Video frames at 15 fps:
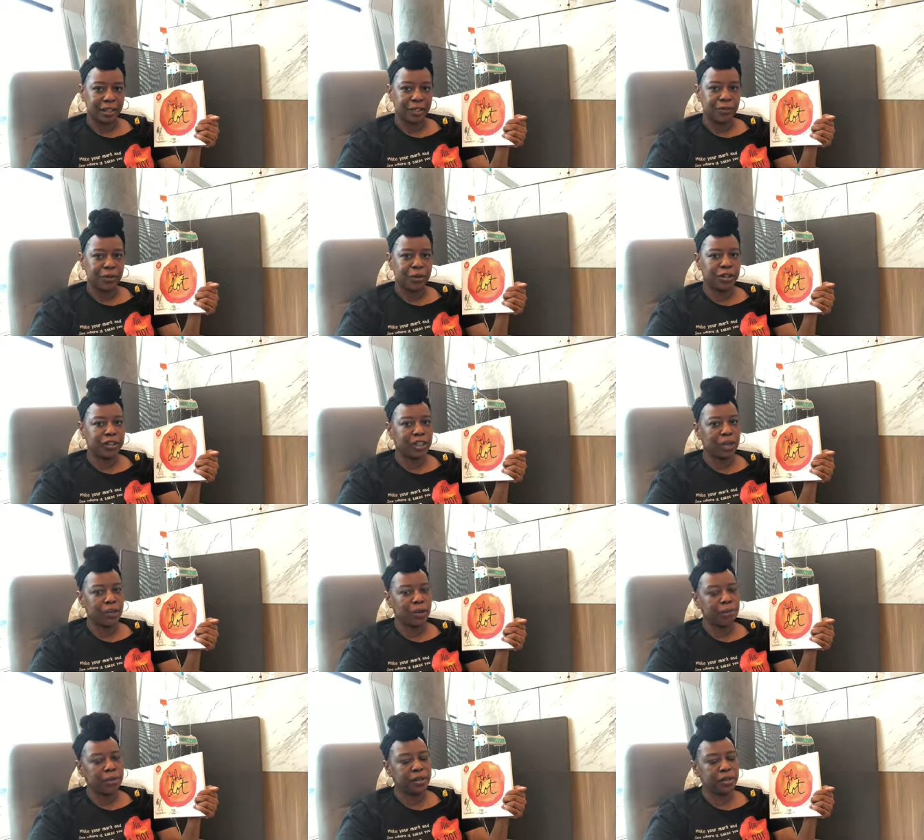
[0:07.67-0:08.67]
Unfortunately, I
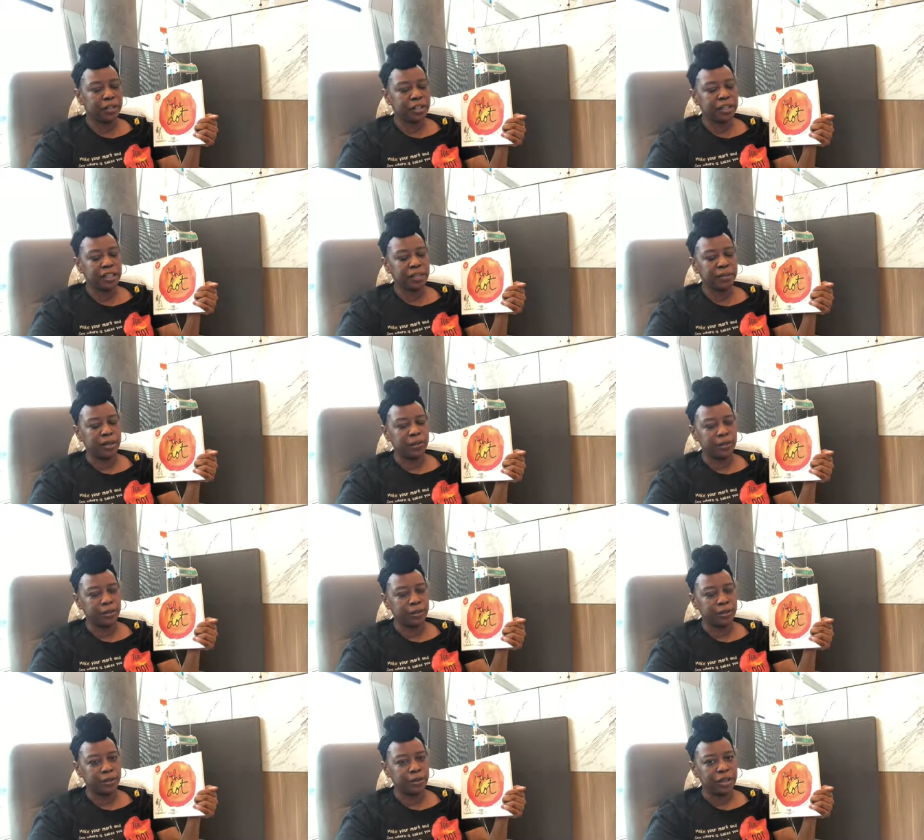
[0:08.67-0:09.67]
won't be there to celebrate with
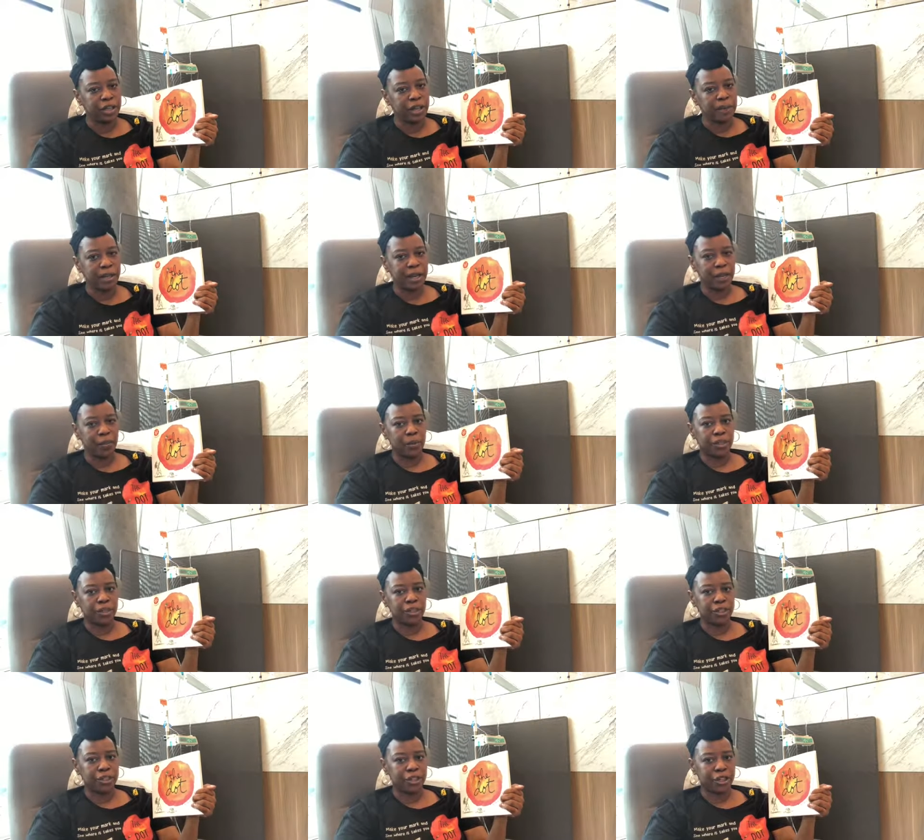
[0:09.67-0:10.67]
you, but I wanted
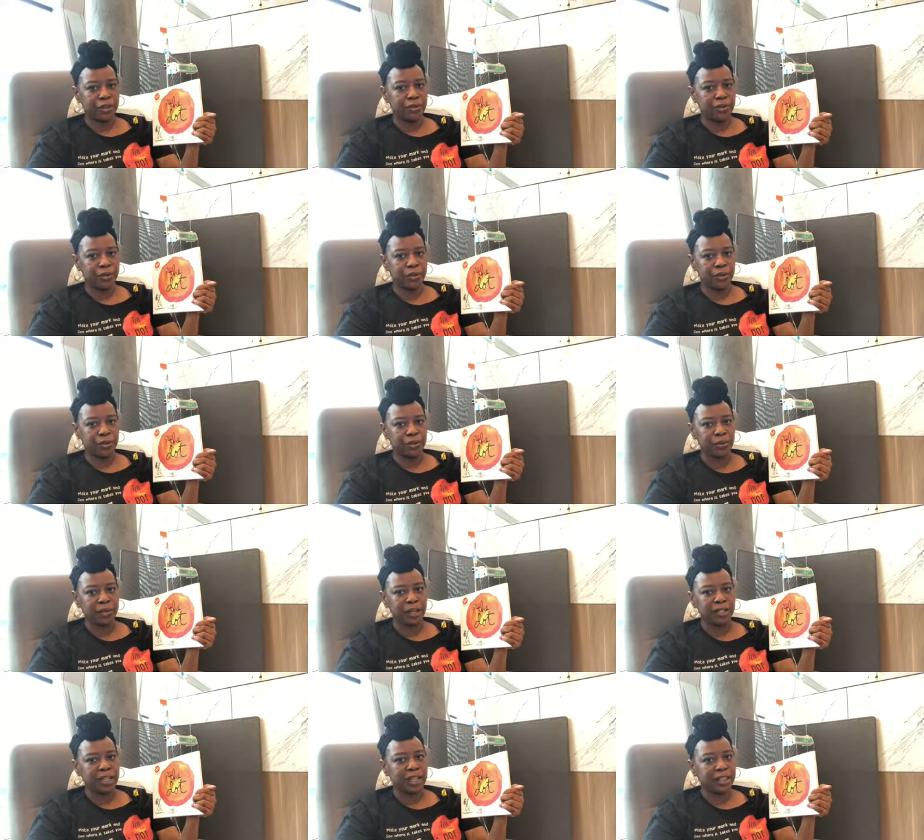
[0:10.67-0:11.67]
to share the book with you
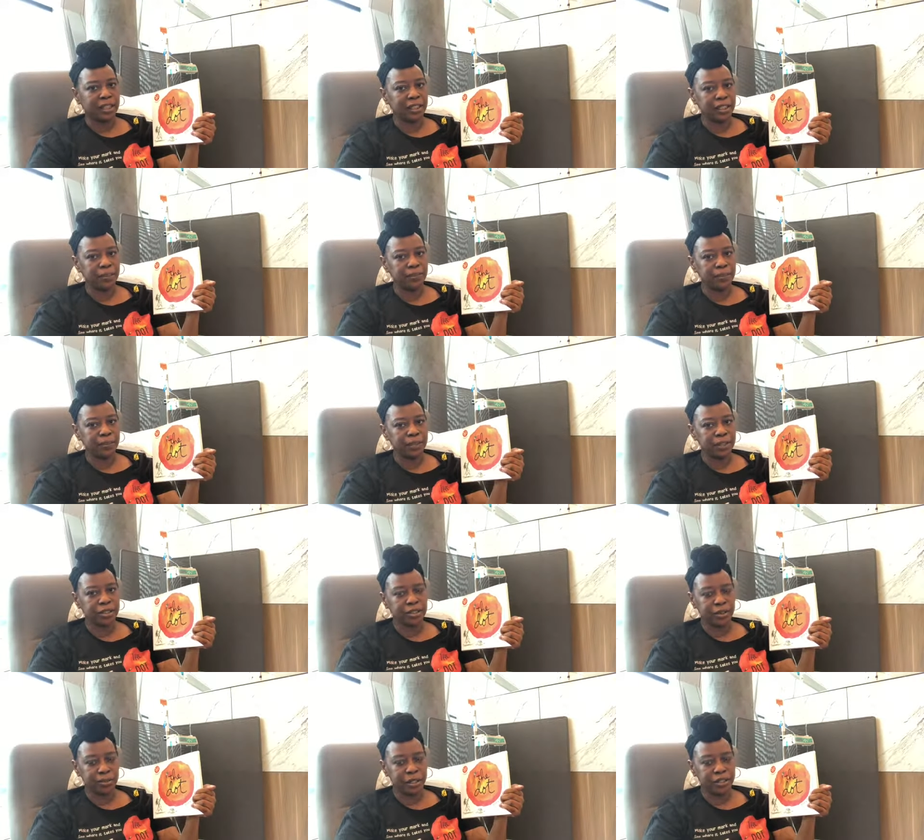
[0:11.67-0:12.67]
because I love the book
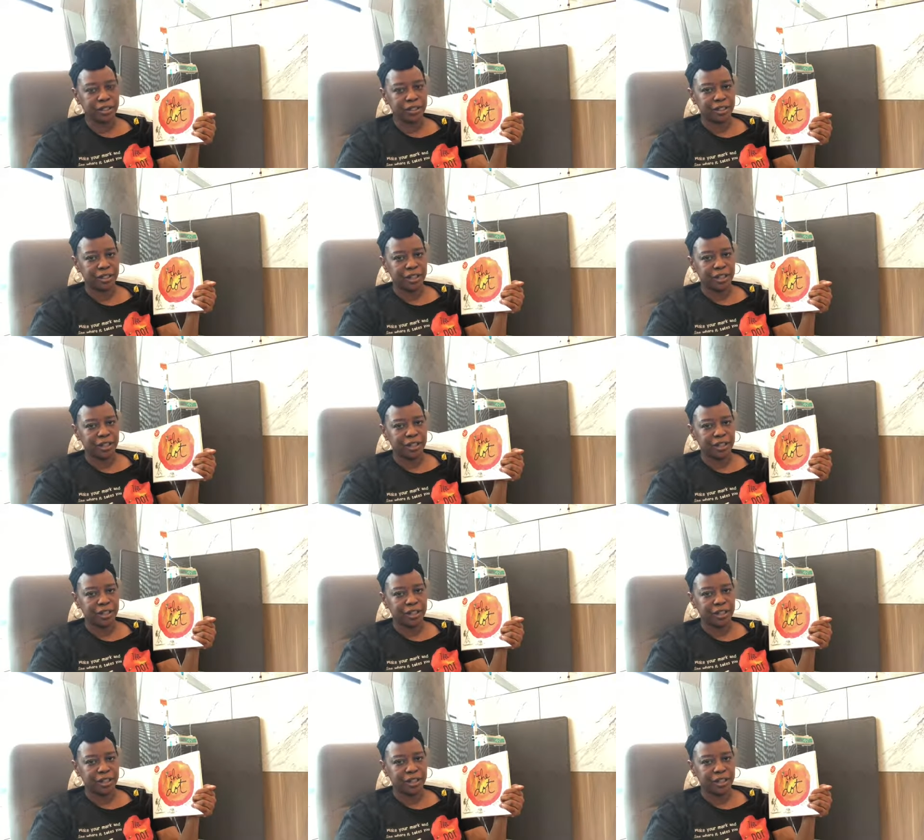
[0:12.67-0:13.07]
so much.